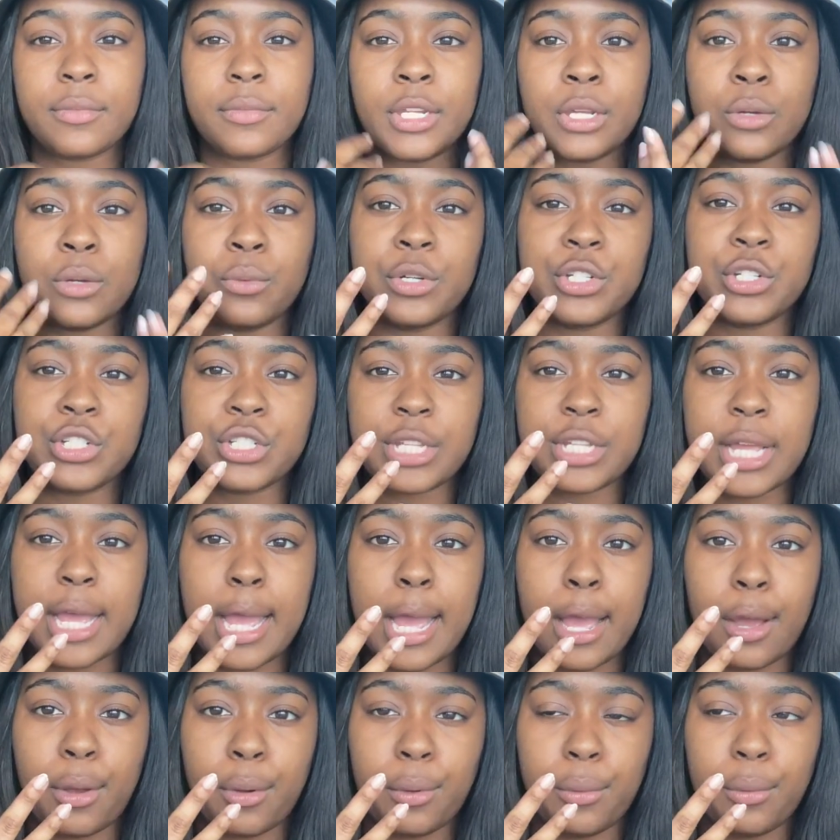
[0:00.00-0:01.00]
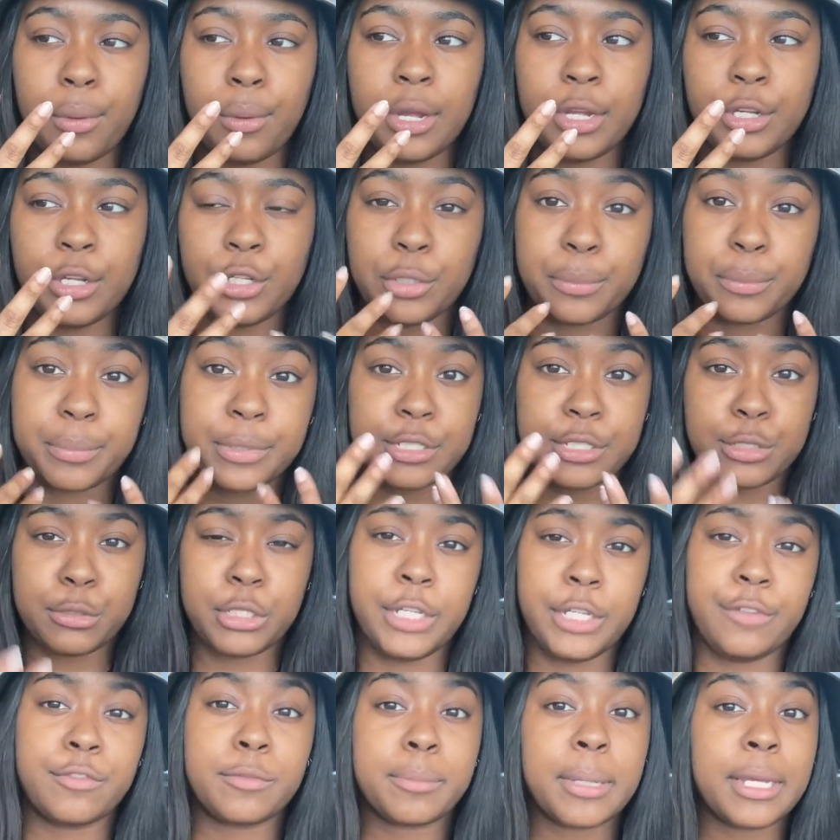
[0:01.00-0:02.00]
which is how you're
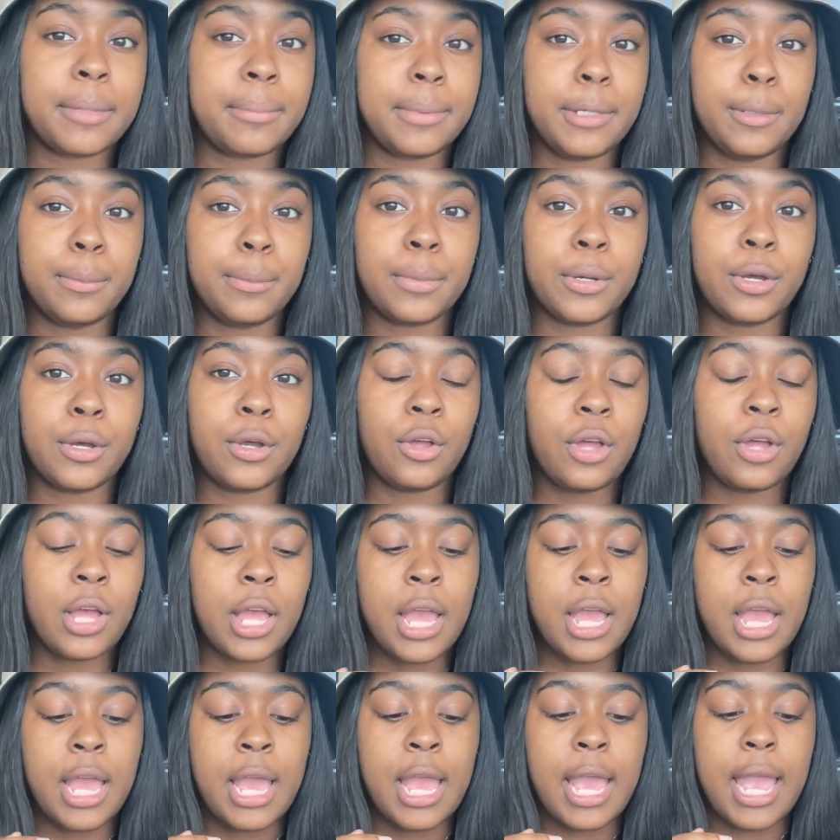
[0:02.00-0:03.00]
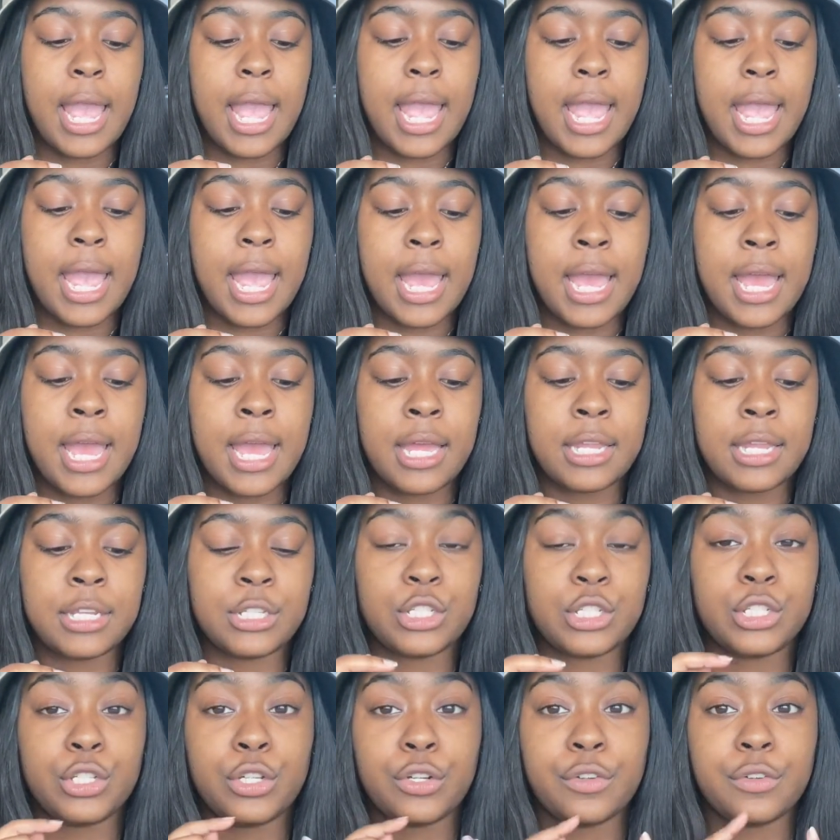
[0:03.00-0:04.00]
perceived by people,
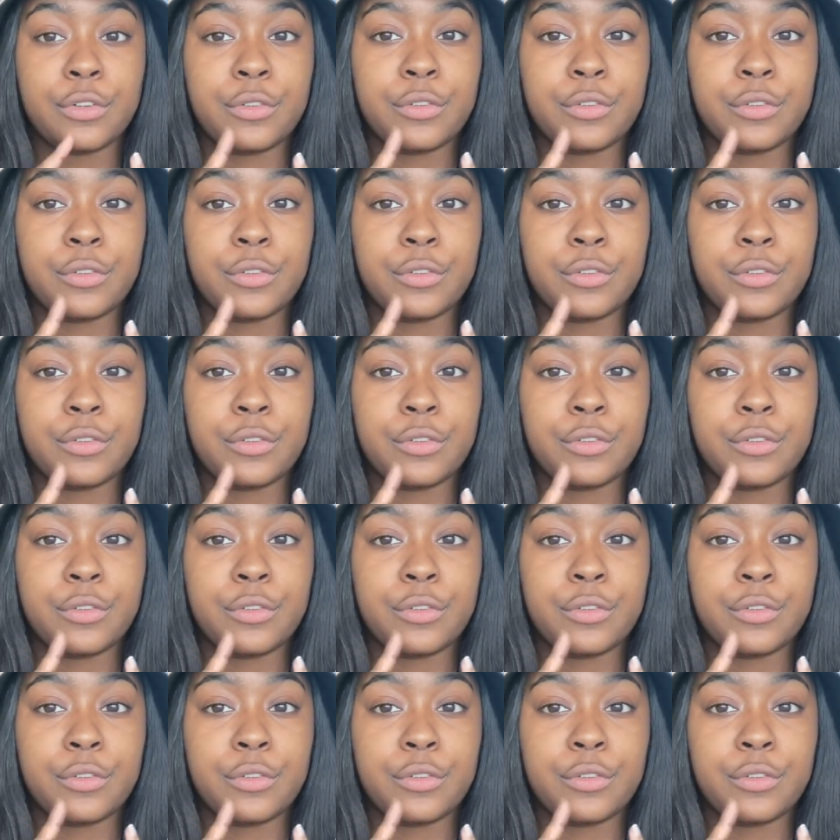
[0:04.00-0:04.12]
and your